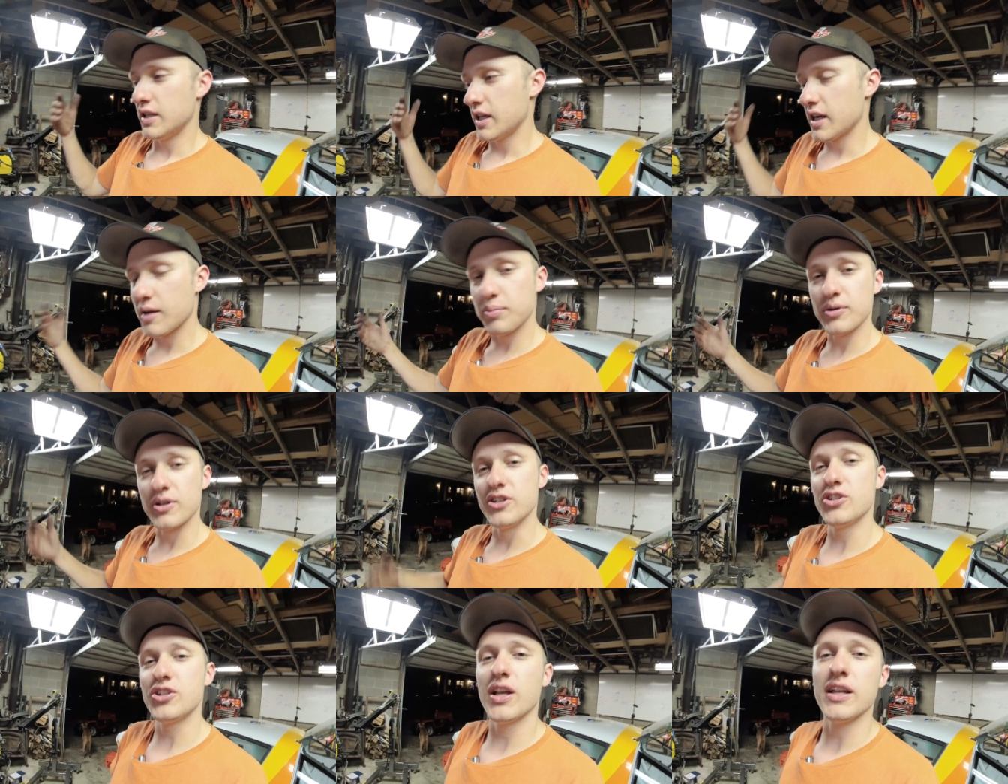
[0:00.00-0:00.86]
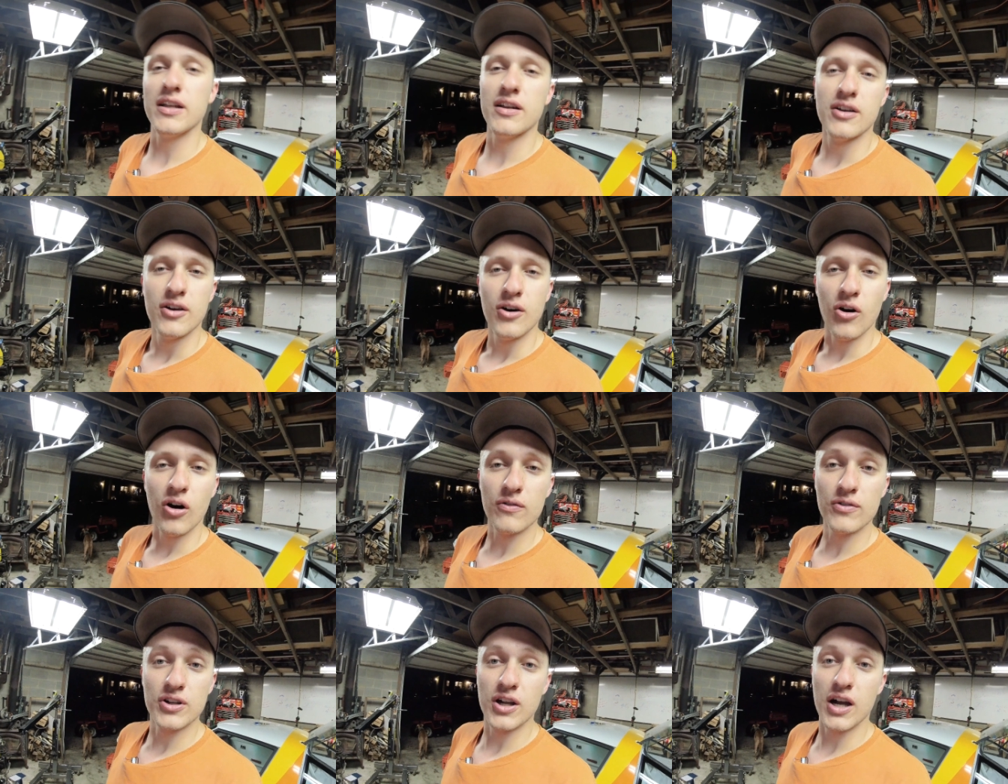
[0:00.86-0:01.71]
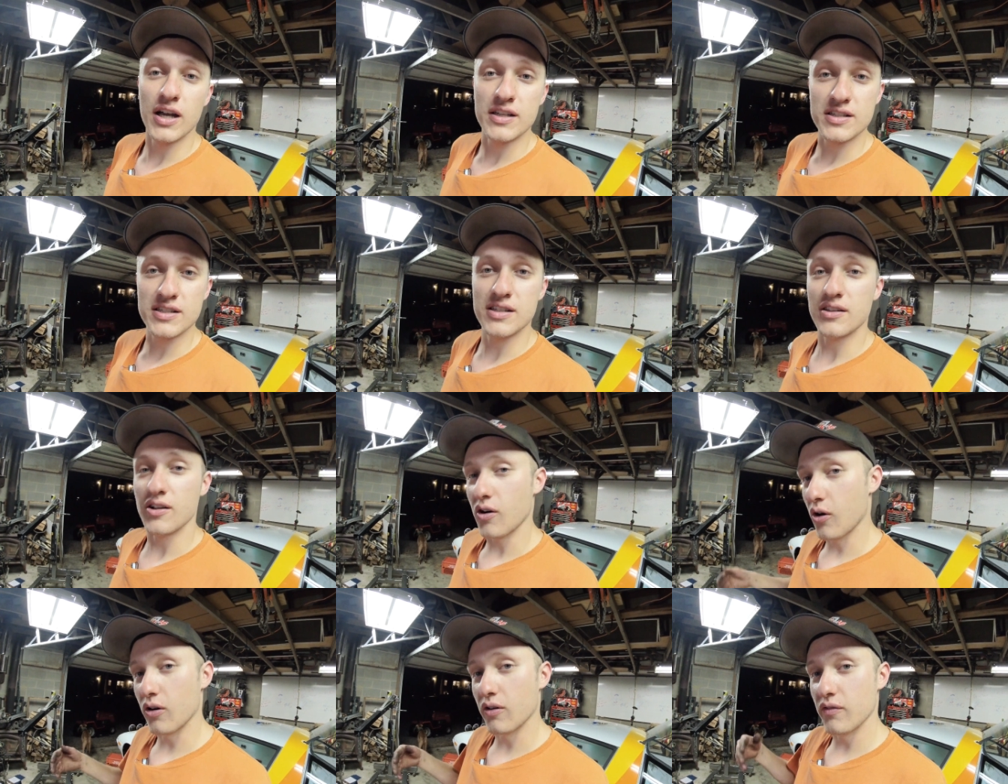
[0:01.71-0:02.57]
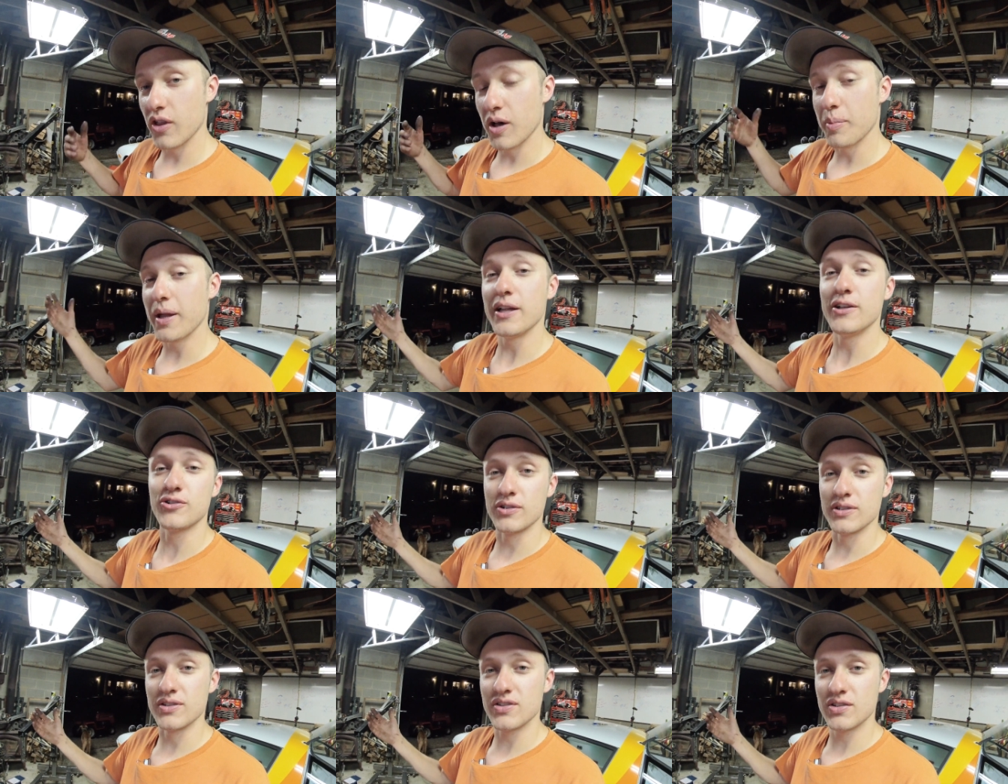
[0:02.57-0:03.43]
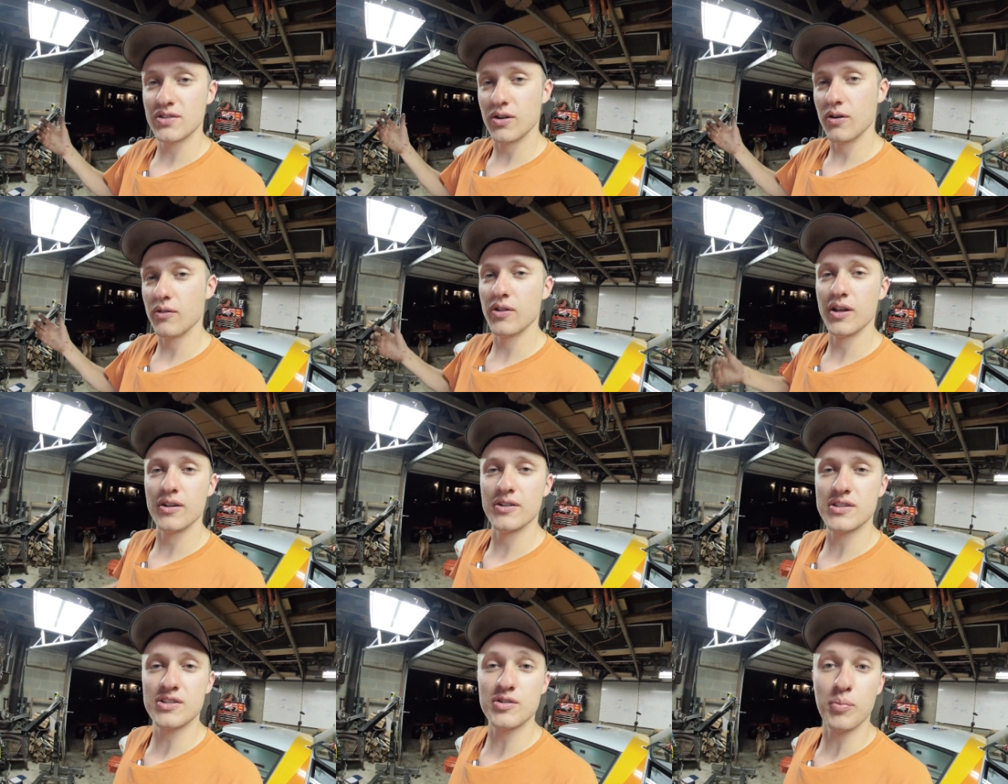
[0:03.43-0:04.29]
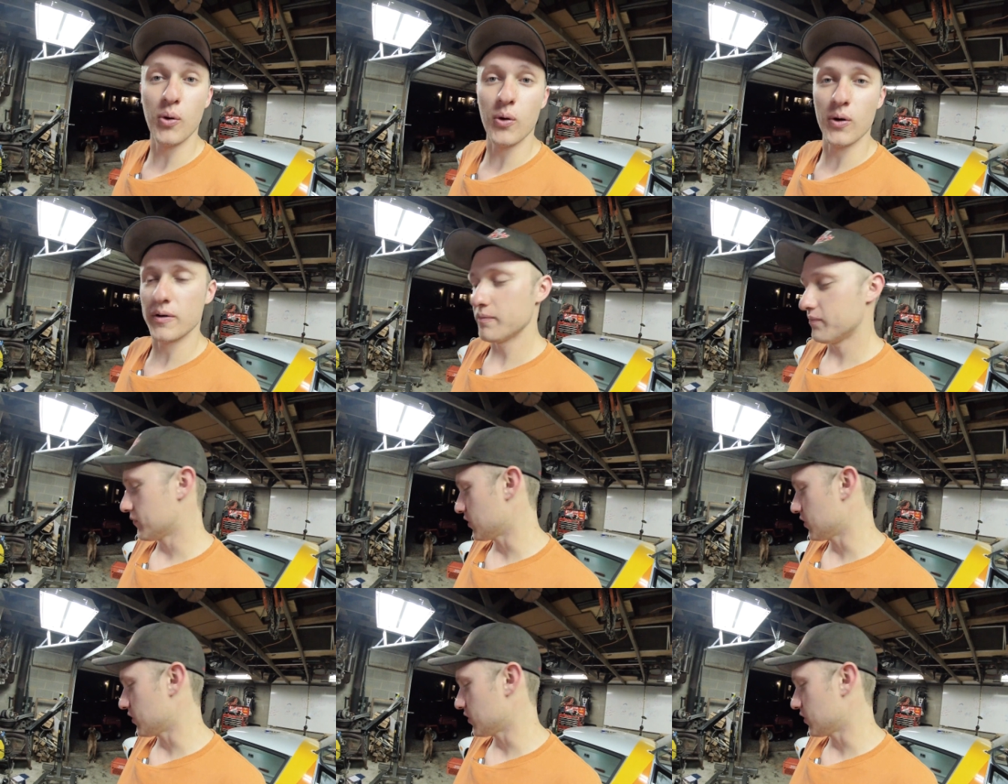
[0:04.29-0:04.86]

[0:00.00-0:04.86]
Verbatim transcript: and I appreciate all of you guys, all of the patrons over there's support